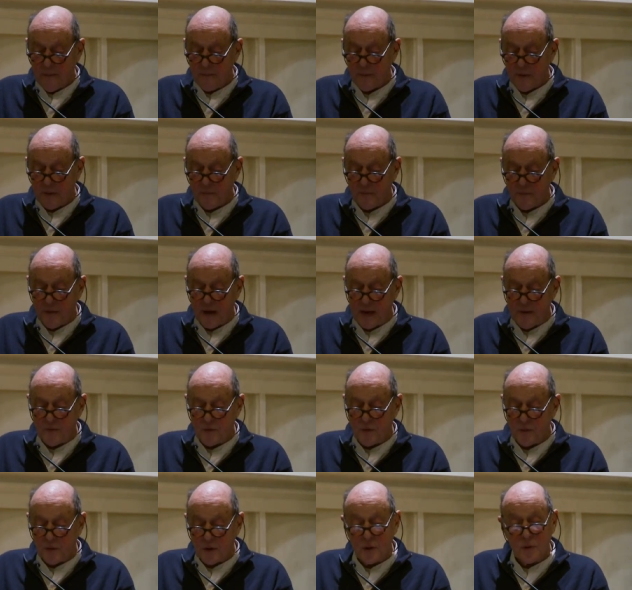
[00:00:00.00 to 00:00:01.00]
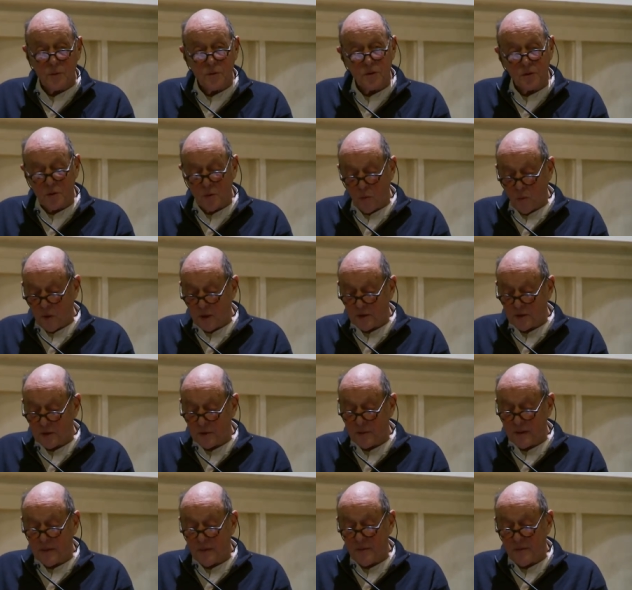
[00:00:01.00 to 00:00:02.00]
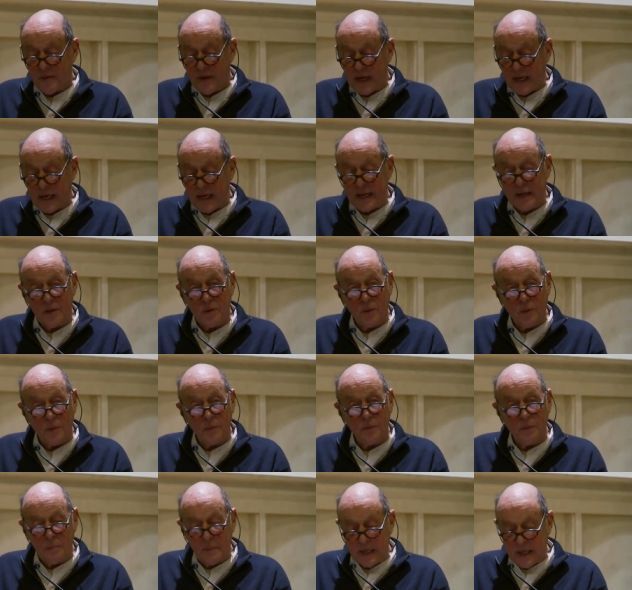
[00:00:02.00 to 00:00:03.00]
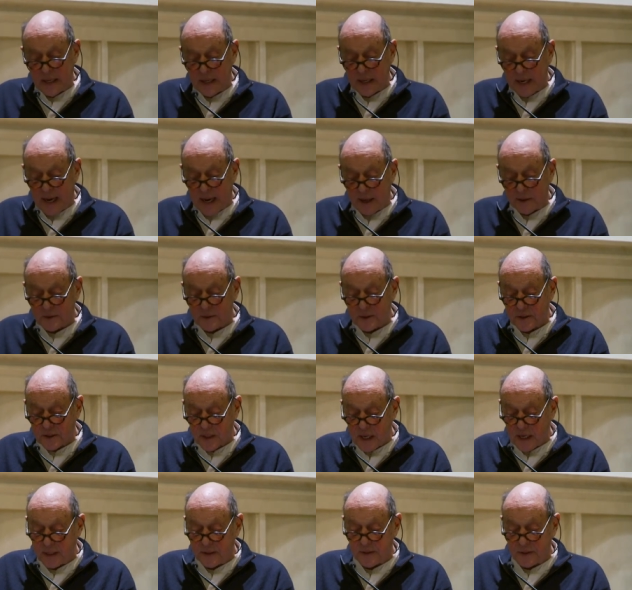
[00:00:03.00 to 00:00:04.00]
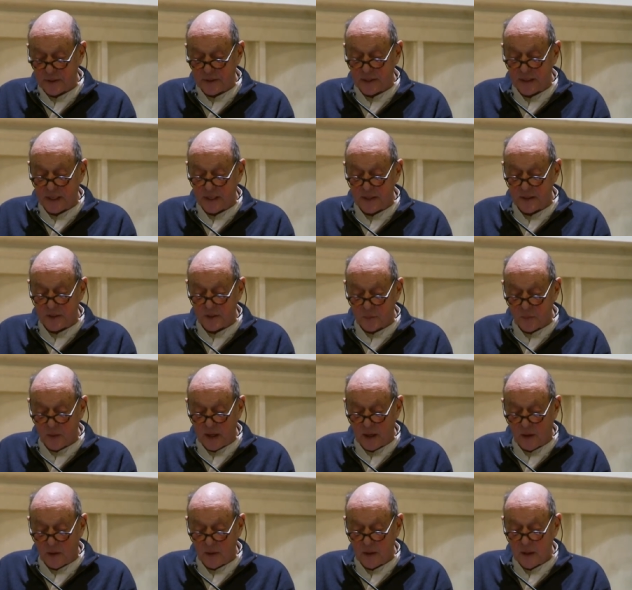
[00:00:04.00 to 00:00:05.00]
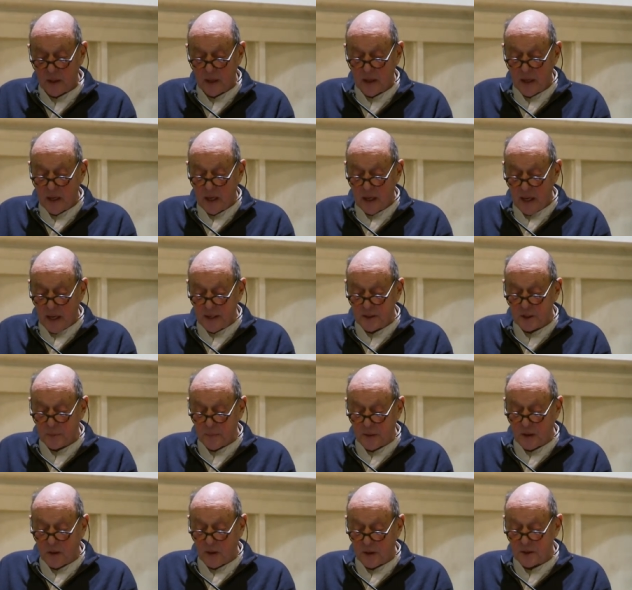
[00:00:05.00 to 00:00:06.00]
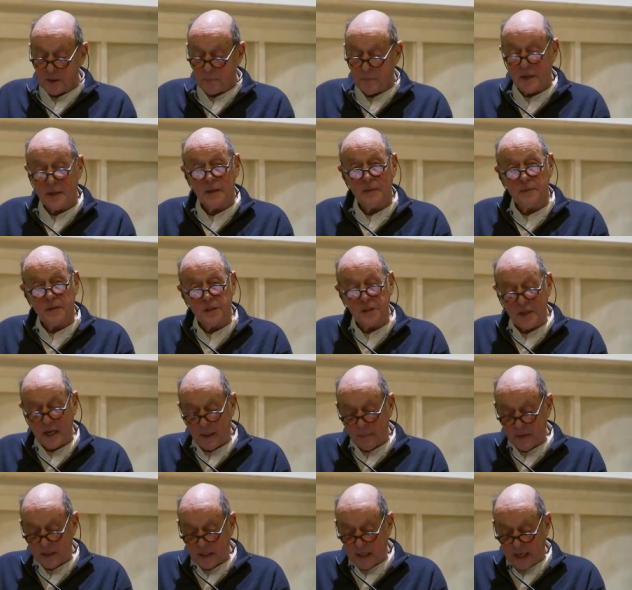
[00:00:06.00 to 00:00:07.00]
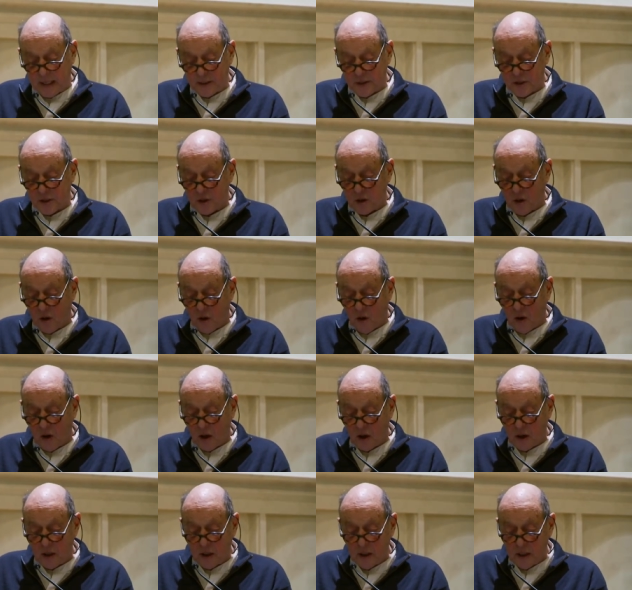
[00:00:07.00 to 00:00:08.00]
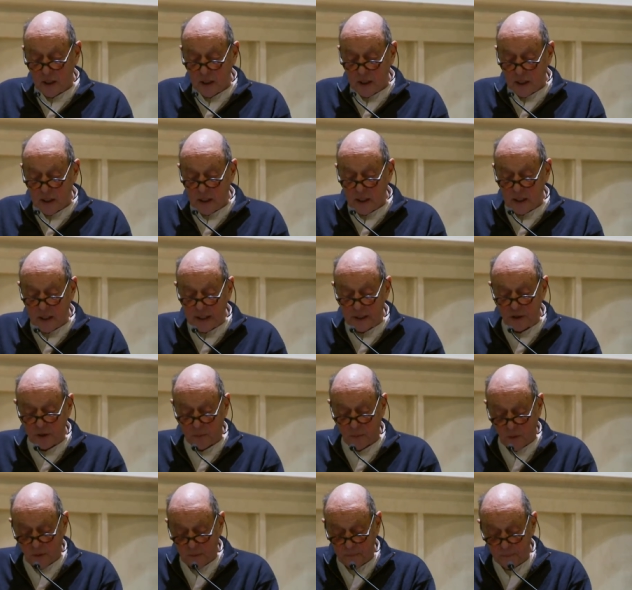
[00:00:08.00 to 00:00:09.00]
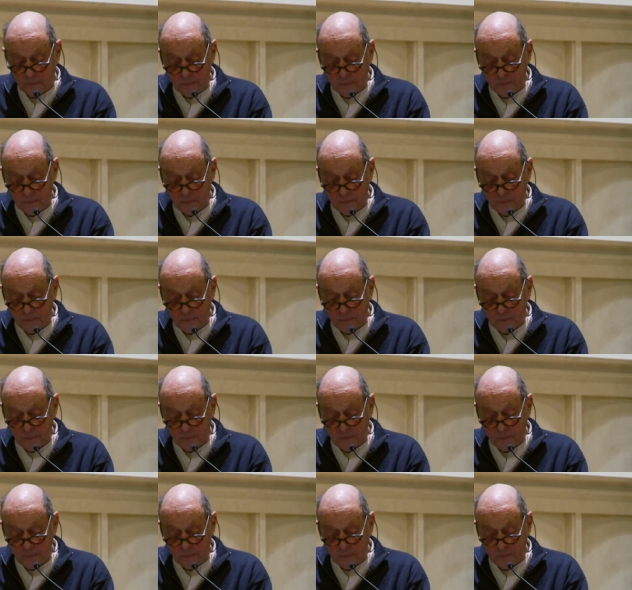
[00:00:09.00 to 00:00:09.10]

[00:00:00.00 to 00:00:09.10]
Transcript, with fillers: that favor those who want to evade or remain outside the state as well. And it's because many of these habitats are illegible.